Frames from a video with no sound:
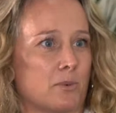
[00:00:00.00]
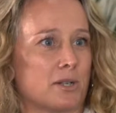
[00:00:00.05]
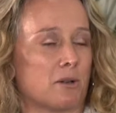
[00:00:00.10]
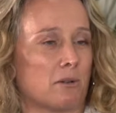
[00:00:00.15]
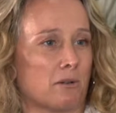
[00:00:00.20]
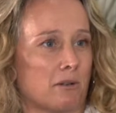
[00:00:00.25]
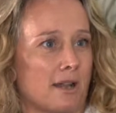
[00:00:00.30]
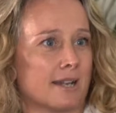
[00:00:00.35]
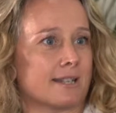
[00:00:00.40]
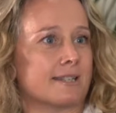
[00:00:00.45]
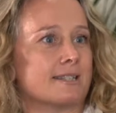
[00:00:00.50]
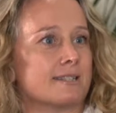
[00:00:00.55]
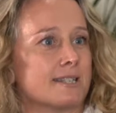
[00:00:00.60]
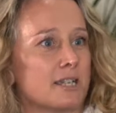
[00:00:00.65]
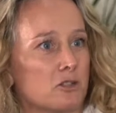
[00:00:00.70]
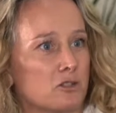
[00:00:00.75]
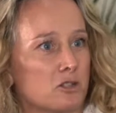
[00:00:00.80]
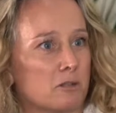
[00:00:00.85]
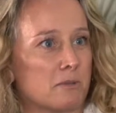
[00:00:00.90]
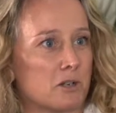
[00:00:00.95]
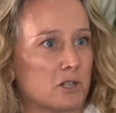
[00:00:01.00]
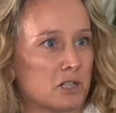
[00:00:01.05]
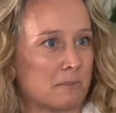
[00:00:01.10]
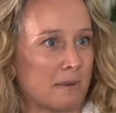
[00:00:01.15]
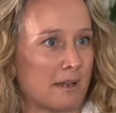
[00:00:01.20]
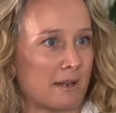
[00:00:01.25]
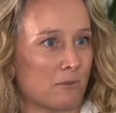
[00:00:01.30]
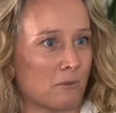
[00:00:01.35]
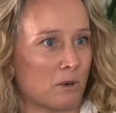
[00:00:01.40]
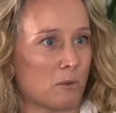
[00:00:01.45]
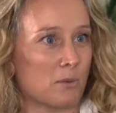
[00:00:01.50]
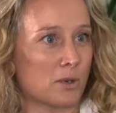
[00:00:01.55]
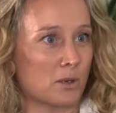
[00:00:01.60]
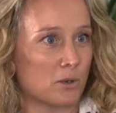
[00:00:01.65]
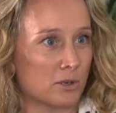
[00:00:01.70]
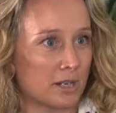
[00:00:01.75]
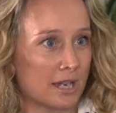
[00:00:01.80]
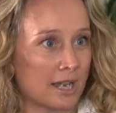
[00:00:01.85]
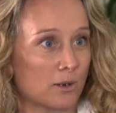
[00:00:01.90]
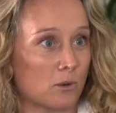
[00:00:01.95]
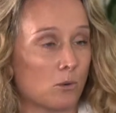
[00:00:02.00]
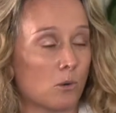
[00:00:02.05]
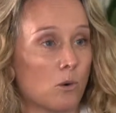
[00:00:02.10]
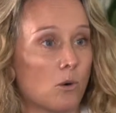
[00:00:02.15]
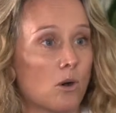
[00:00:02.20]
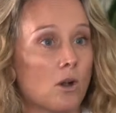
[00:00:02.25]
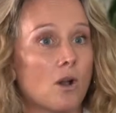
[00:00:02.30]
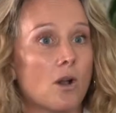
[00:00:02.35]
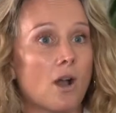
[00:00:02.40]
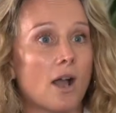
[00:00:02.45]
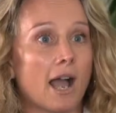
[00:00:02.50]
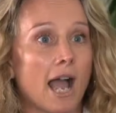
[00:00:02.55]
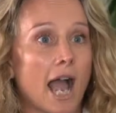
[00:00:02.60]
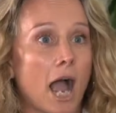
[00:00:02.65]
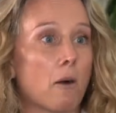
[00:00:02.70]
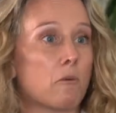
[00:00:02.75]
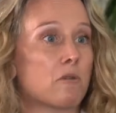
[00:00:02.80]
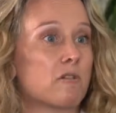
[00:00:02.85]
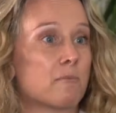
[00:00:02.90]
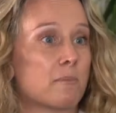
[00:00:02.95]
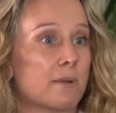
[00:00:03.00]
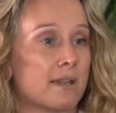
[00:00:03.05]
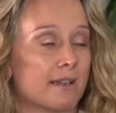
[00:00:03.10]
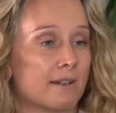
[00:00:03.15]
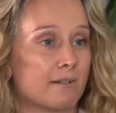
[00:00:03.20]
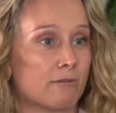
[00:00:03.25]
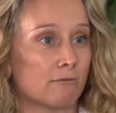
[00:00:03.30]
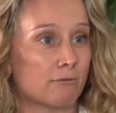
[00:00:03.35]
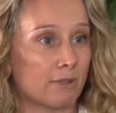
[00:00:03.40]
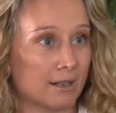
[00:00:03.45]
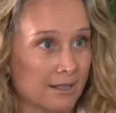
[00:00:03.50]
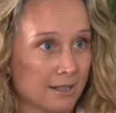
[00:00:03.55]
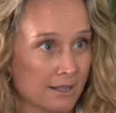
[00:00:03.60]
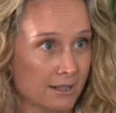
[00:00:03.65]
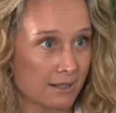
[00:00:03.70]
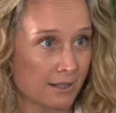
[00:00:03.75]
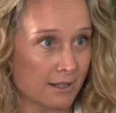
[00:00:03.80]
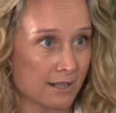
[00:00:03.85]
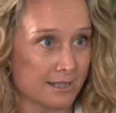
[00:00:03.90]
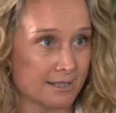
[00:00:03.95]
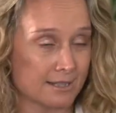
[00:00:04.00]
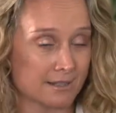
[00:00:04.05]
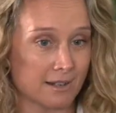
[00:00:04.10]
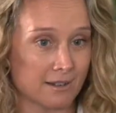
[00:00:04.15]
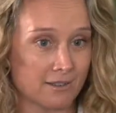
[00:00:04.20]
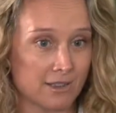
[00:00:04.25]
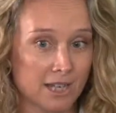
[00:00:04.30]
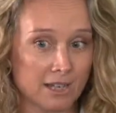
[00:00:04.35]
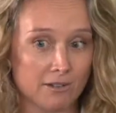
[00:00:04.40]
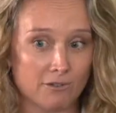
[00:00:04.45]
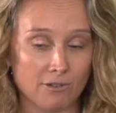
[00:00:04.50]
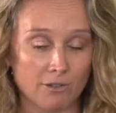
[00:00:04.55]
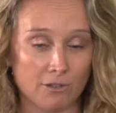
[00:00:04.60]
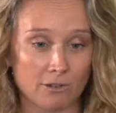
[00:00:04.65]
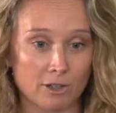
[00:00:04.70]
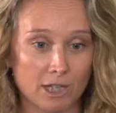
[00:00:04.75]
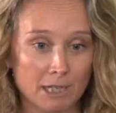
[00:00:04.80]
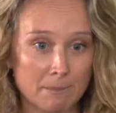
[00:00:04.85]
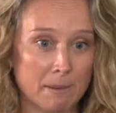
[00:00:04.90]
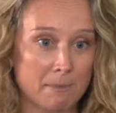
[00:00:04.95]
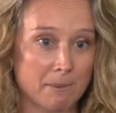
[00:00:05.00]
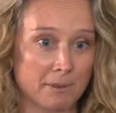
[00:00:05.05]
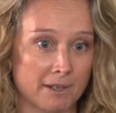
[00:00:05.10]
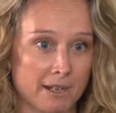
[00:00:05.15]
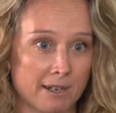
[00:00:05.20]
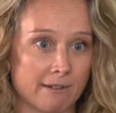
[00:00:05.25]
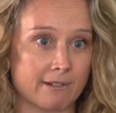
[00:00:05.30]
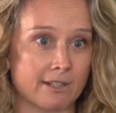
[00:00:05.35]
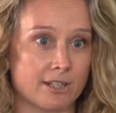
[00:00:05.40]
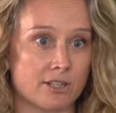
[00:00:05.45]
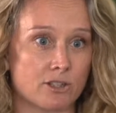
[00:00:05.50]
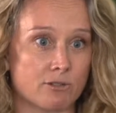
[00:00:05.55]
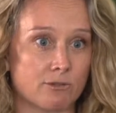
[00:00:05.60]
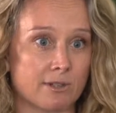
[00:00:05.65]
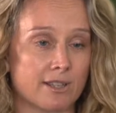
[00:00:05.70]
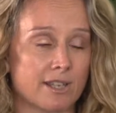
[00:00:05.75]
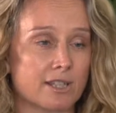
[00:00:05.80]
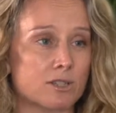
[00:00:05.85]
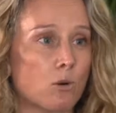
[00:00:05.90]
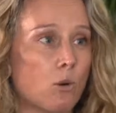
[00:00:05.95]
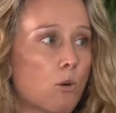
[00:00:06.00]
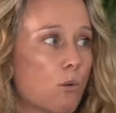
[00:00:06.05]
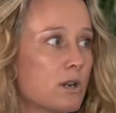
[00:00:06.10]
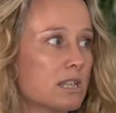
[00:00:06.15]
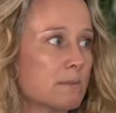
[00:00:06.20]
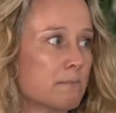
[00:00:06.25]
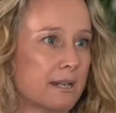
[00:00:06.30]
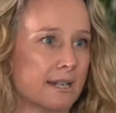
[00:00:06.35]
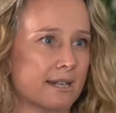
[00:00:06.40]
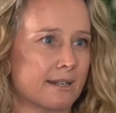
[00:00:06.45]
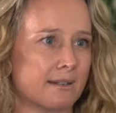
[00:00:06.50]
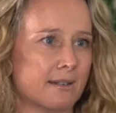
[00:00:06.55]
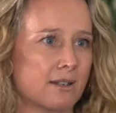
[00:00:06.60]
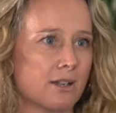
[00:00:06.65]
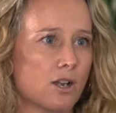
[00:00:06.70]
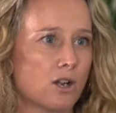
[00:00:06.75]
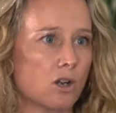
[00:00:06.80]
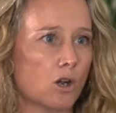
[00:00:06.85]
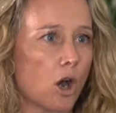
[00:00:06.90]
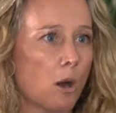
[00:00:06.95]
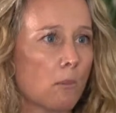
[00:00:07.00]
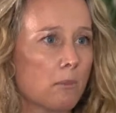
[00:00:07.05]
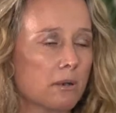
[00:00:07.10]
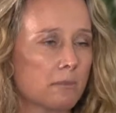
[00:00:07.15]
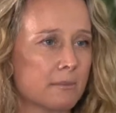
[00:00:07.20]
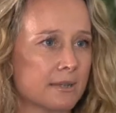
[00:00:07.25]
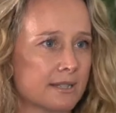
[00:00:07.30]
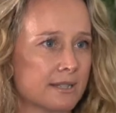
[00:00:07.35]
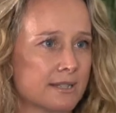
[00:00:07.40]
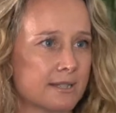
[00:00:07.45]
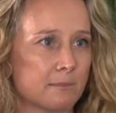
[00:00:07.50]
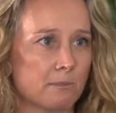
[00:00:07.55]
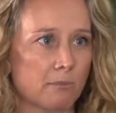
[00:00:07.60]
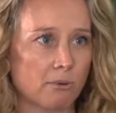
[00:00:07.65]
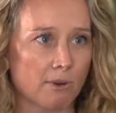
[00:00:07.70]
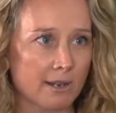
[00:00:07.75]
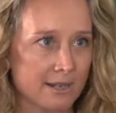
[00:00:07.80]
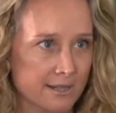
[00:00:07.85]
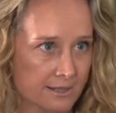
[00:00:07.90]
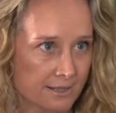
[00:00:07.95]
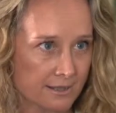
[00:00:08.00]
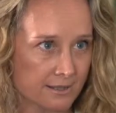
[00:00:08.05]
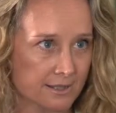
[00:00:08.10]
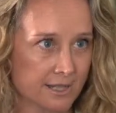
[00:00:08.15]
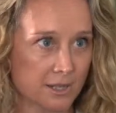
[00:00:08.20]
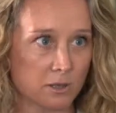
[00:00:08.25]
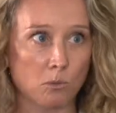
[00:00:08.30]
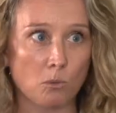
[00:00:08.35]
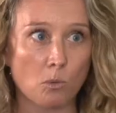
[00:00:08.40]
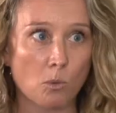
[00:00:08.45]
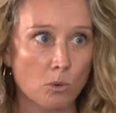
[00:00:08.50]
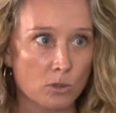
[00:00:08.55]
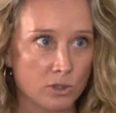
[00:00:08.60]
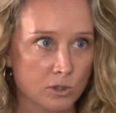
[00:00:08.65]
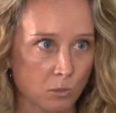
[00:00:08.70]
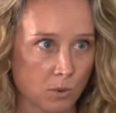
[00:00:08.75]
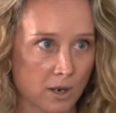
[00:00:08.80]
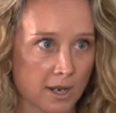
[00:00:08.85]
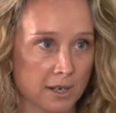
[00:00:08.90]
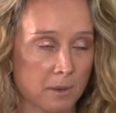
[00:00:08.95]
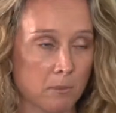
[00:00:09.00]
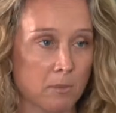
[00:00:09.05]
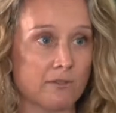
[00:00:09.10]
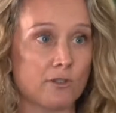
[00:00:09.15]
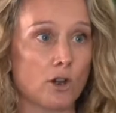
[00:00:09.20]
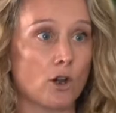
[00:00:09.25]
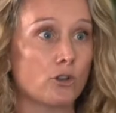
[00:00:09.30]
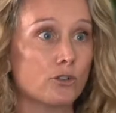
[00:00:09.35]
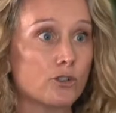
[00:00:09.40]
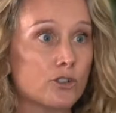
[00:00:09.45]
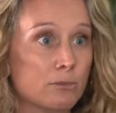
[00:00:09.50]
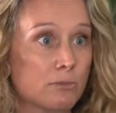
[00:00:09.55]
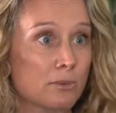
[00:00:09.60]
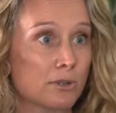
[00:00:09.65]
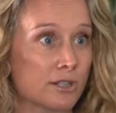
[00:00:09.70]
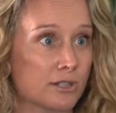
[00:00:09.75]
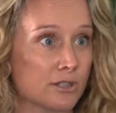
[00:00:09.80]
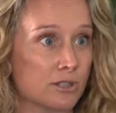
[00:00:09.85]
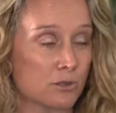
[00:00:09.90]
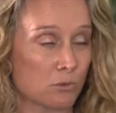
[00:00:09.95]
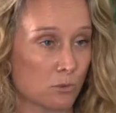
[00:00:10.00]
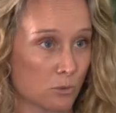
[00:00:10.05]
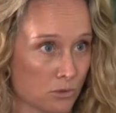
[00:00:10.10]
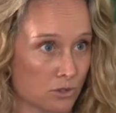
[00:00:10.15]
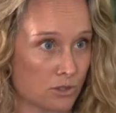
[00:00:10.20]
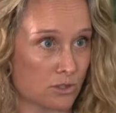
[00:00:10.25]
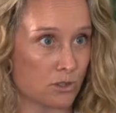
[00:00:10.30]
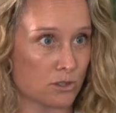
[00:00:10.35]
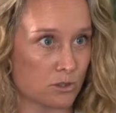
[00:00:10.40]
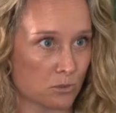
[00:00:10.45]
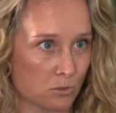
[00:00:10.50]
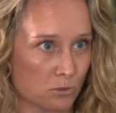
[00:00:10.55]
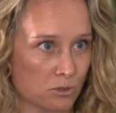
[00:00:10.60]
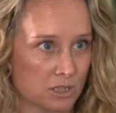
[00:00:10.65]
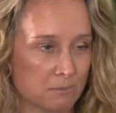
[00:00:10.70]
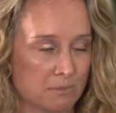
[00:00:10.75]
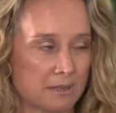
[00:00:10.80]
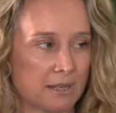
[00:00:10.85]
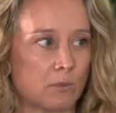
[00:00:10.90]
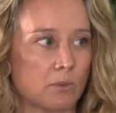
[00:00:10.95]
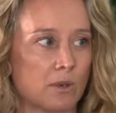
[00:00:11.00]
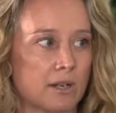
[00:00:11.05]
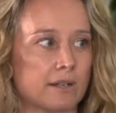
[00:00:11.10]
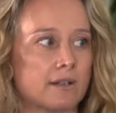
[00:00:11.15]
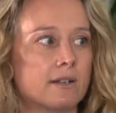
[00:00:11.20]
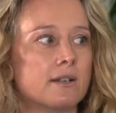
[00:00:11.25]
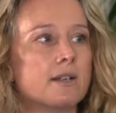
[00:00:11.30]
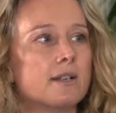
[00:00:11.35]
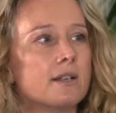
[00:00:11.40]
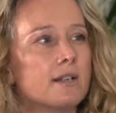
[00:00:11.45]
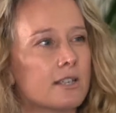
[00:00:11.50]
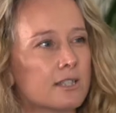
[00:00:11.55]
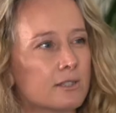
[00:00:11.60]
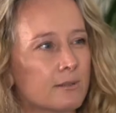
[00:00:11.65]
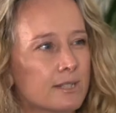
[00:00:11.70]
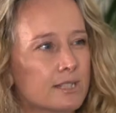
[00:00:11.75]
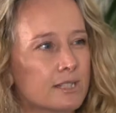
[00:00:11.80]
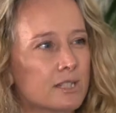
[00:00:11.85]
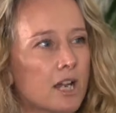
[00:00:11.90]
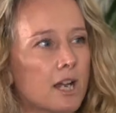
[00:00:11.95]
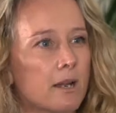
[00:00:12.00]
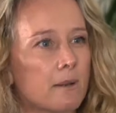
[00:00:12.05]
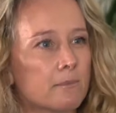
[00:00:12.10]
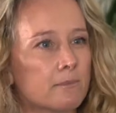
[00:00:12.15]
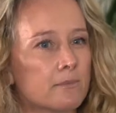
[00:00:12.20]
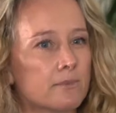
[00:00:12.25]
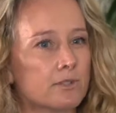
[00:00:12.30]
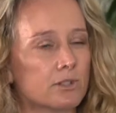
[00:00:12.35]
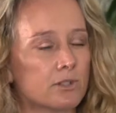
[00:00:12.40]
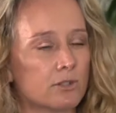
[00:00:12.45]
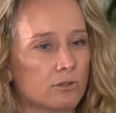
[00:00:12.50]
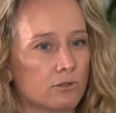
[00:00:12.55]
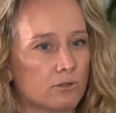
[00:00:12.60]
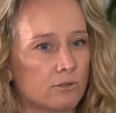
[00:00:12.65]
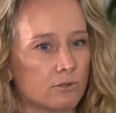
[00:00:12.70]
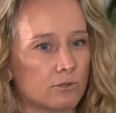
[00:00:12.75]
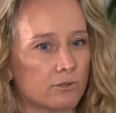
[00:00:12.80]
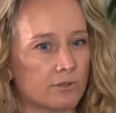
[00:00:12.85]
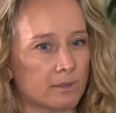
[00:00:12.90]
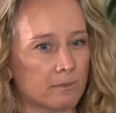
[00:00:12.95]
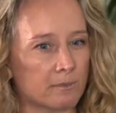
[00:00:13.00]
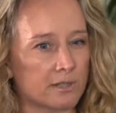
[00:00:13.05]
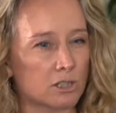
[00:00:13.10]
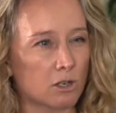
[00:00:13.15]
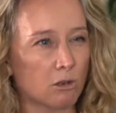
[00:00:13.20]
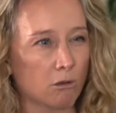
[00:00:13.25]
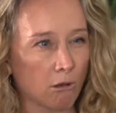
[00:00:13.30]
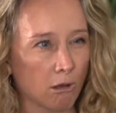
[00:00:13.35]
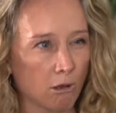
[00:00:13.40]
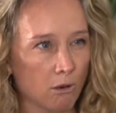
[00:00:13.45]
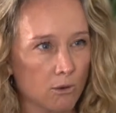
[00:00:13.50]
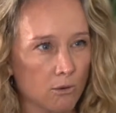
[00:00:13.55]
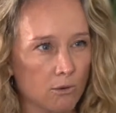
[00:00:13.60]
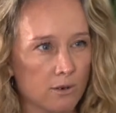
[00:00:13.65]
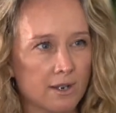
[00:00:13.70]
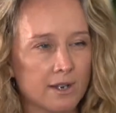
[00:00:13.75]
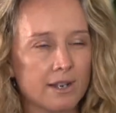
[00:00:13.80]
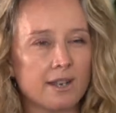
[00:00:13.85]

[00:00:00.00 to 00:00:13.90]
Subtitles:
don't like to say too much about what we're good at or how we've been recognised. And I think for a lot of people in our industry, there's always been compliments and praises and awards won, and we've contributed towards those awards being won. So it's time to, someone's low